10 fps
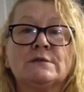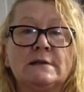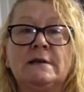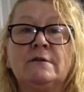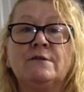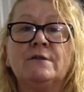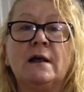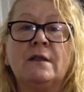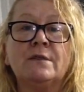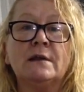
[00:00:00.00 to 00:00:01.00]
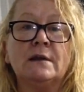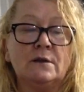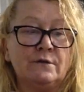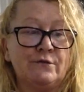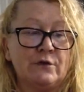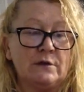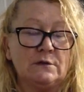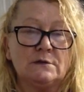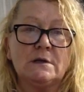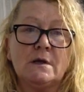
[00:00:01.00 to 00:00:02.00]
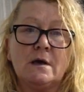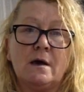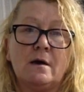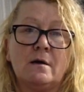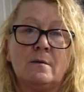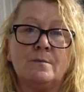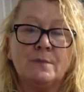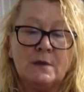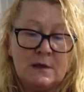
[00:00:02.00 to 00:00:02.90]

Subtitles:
sleeve and the little frilled arm.